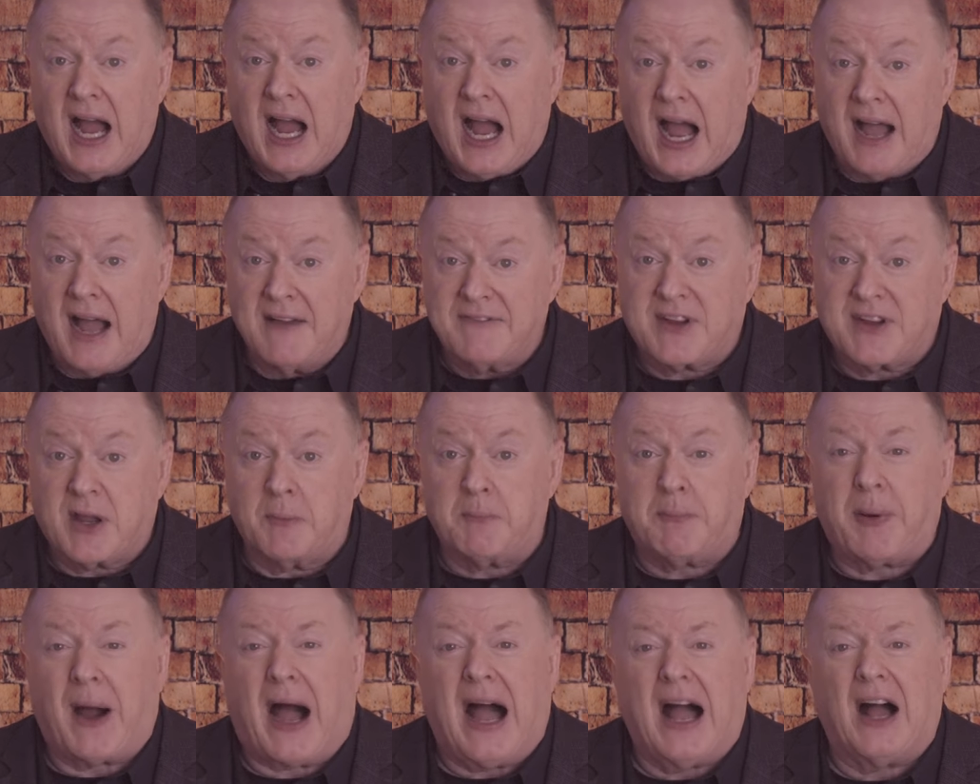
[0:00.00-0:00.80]
I've
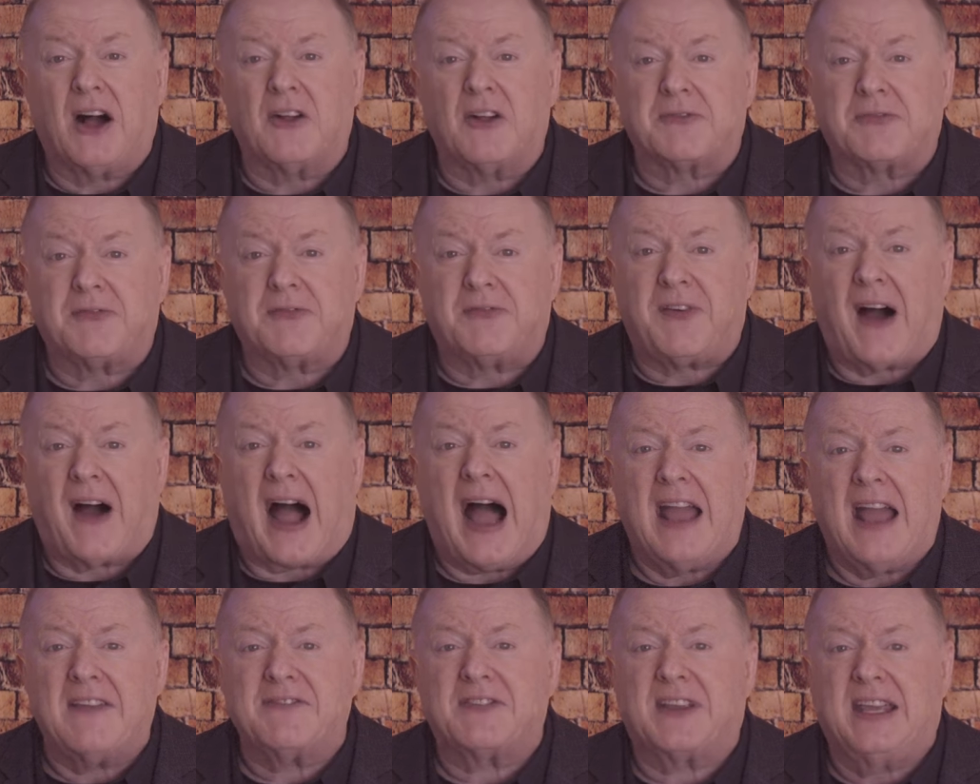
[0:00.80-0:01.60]
compiled
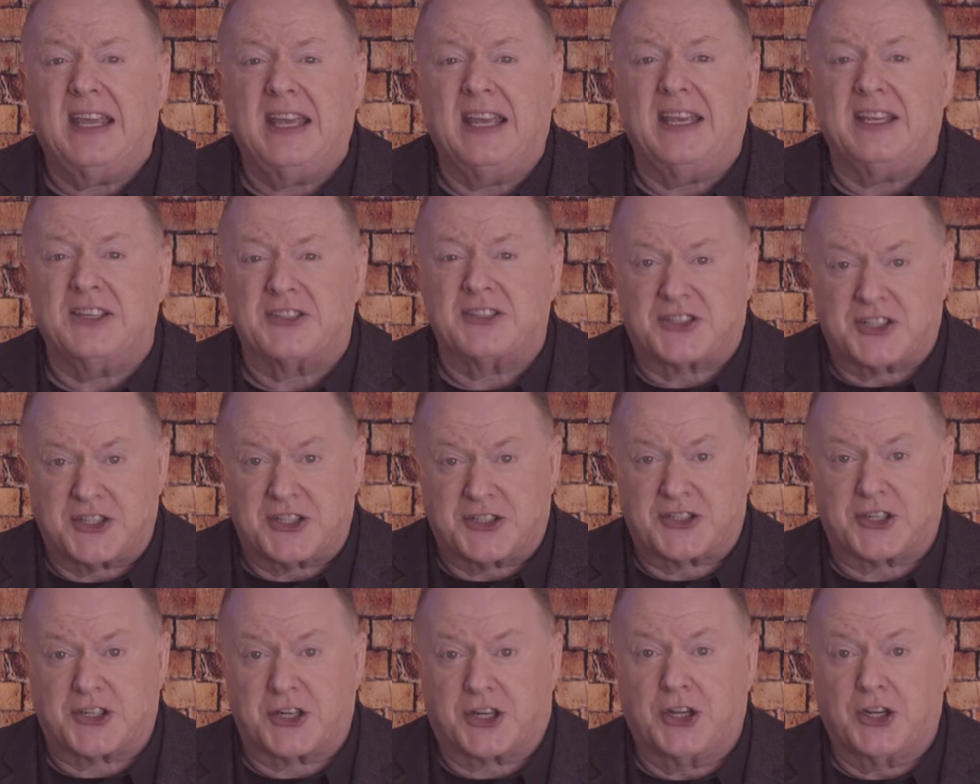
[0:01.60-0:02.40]
five keys to
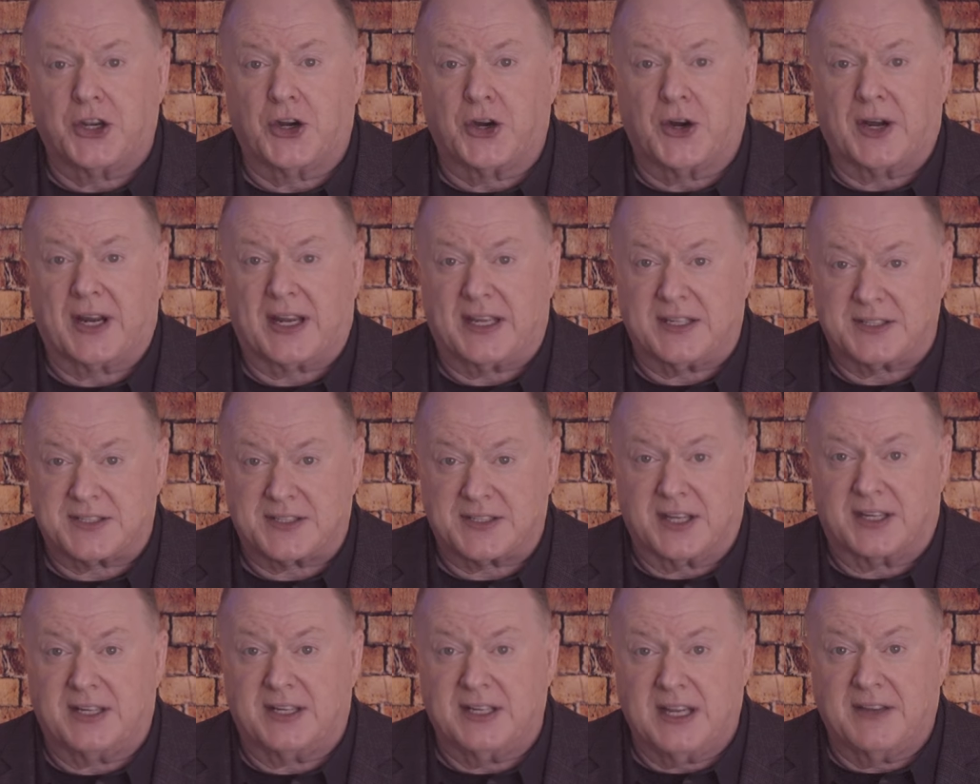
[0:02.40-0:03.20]
securing a
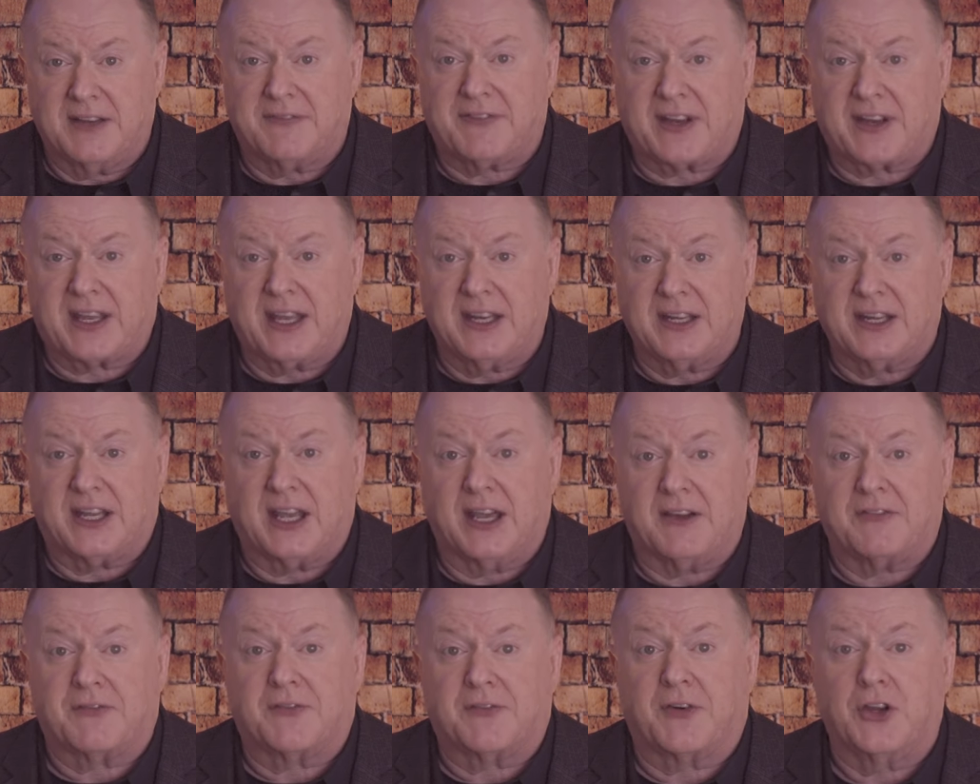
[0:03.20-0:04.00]
significant
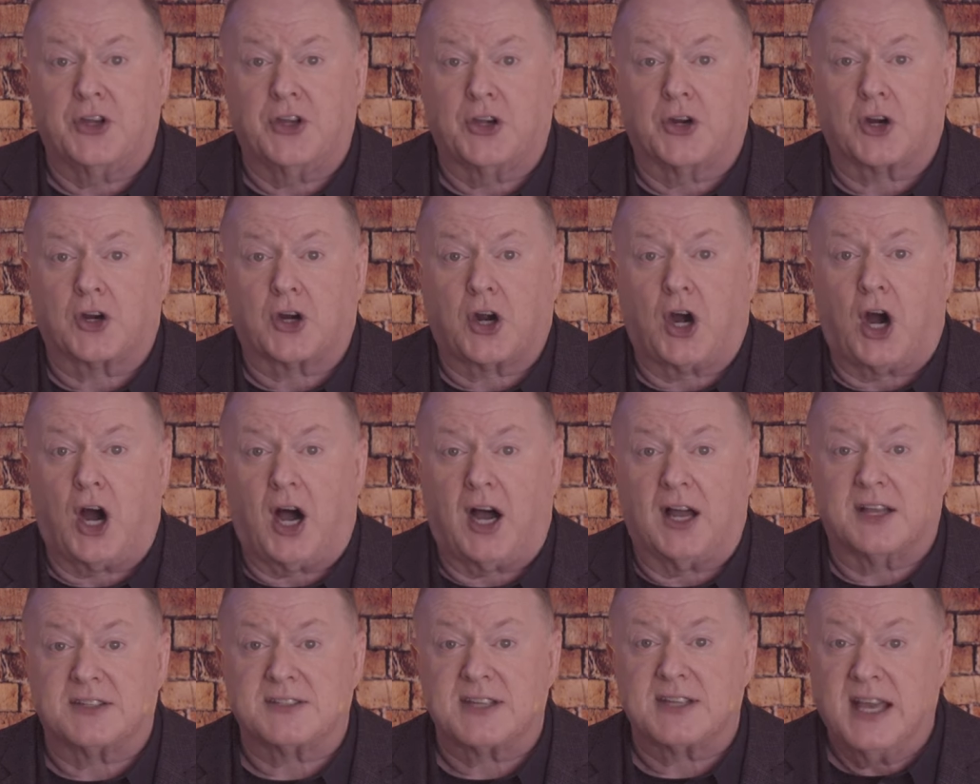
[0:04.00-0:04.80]
gift for your
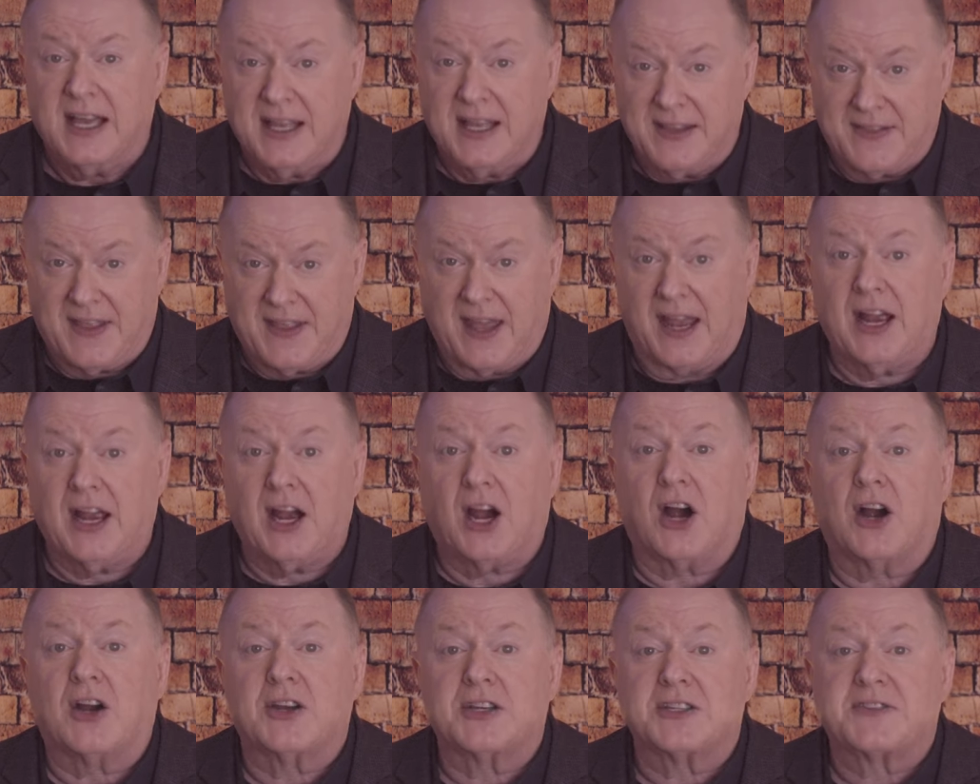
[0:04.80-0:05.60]
cause. They
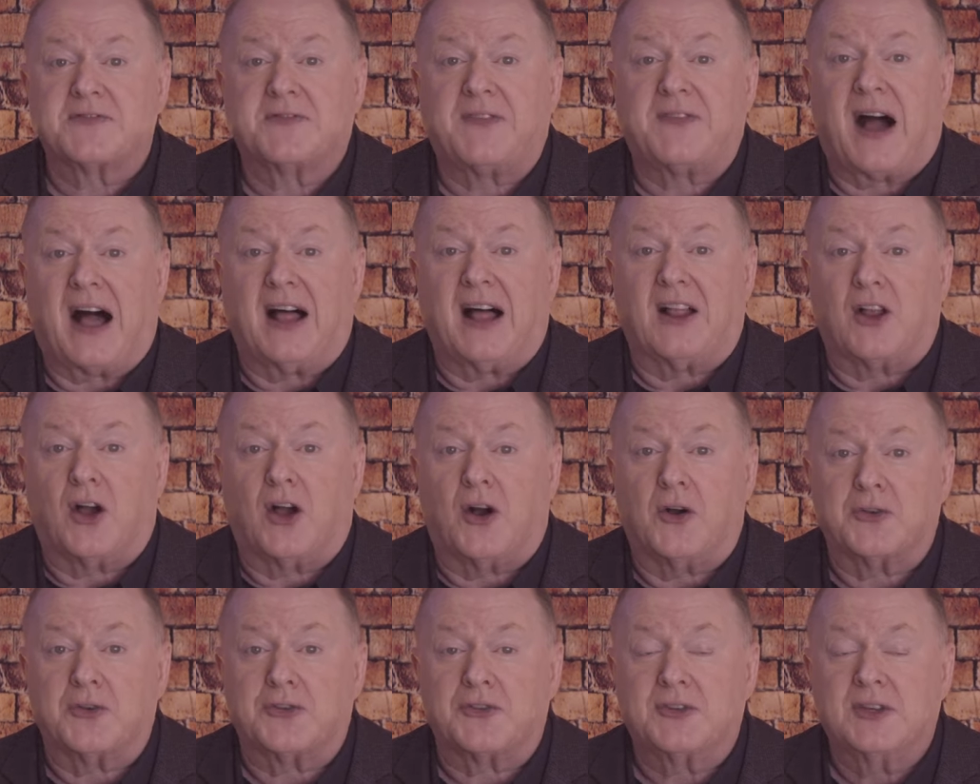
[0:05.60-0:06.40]
are as
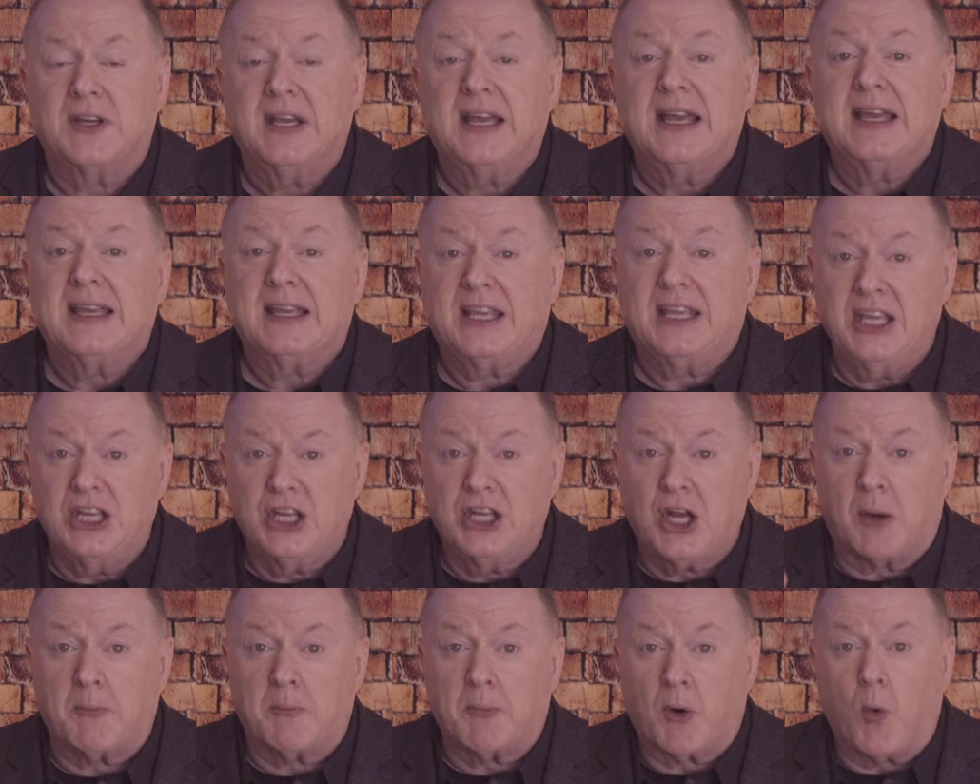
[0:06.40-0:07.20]
follows Key
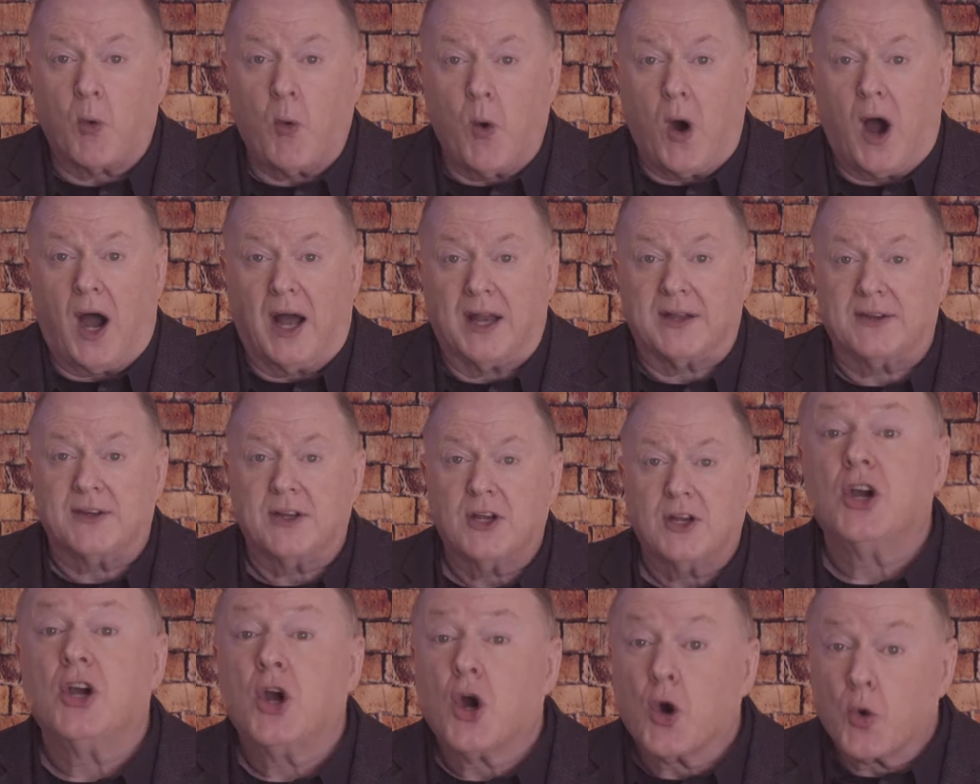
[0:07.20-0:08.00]
number one
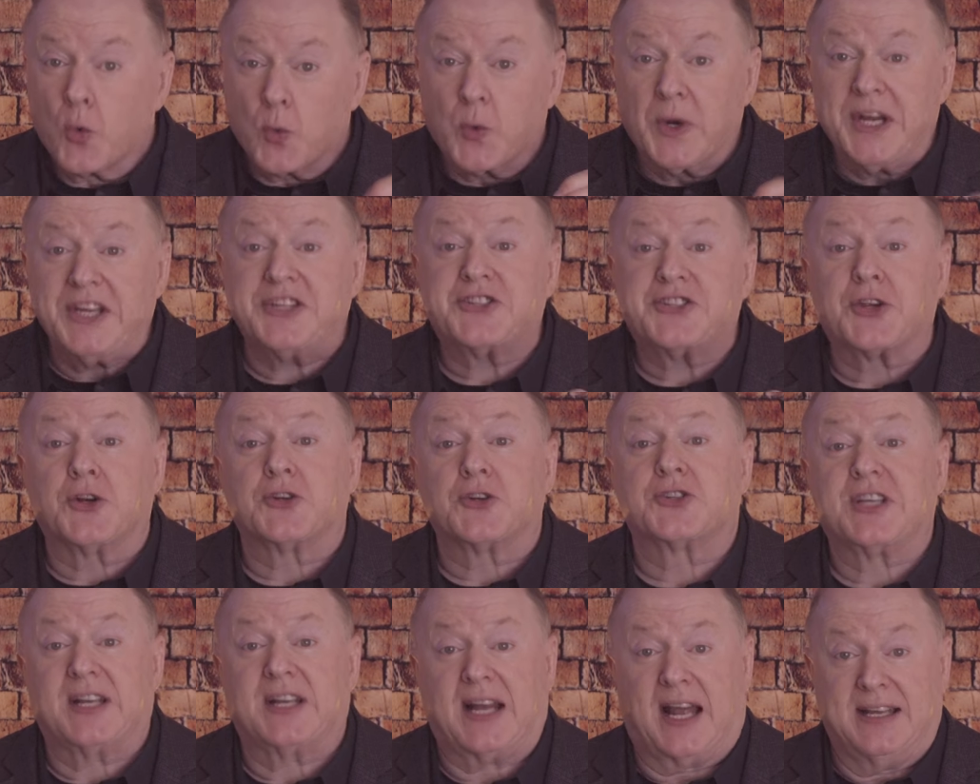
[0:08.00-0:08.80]

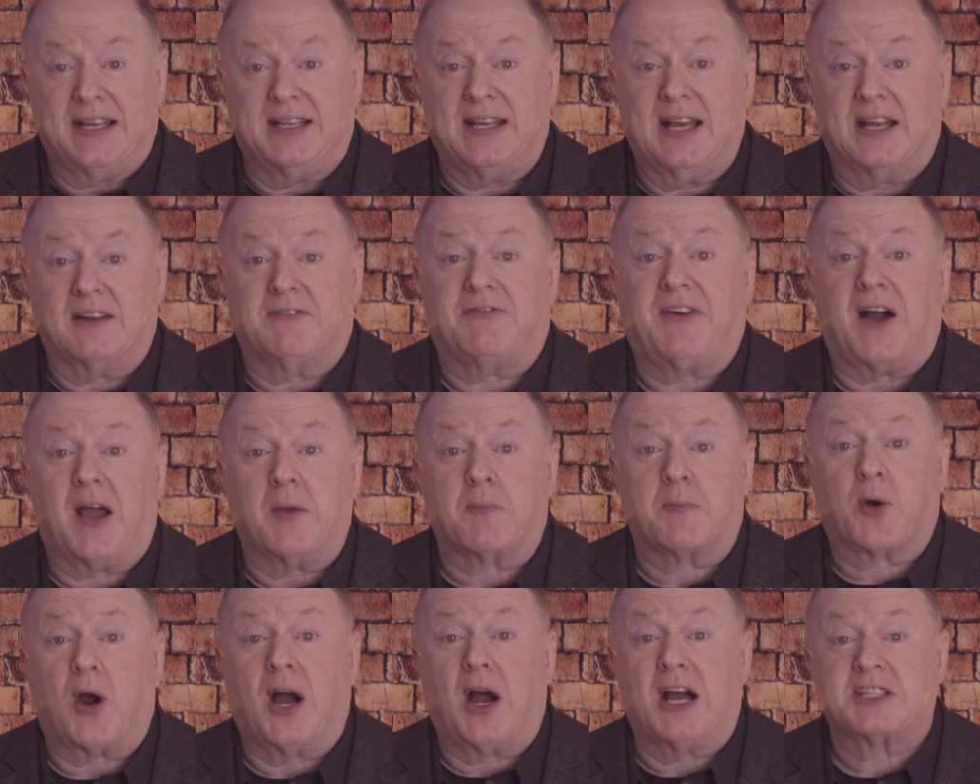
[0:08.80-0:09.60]
research and identify
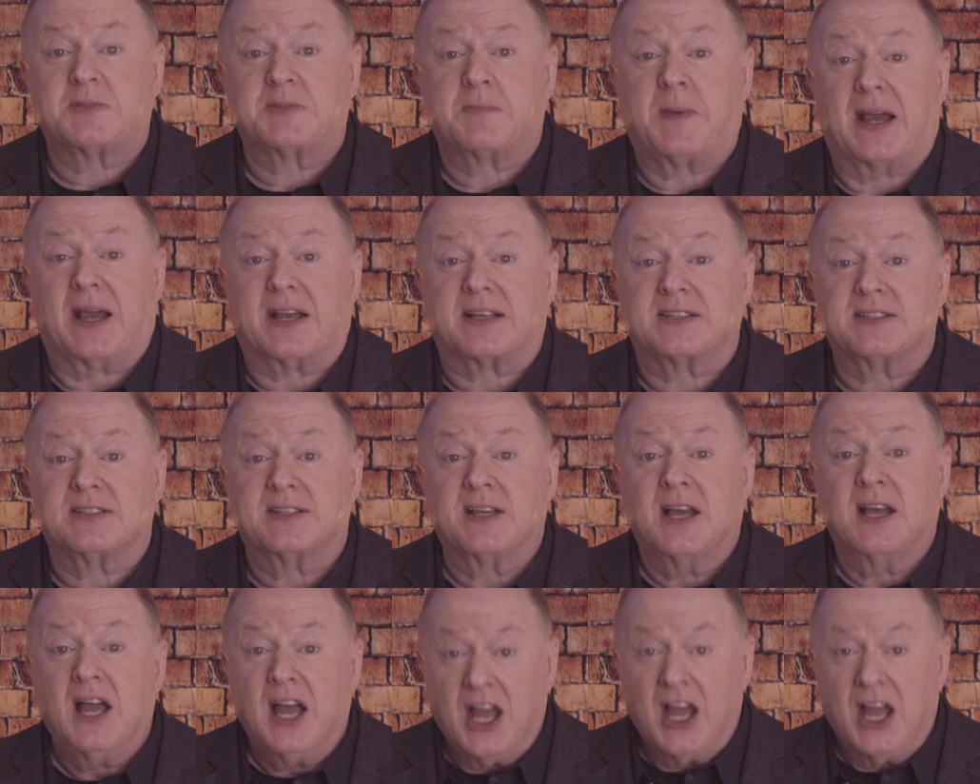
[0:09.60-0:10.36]
prospects.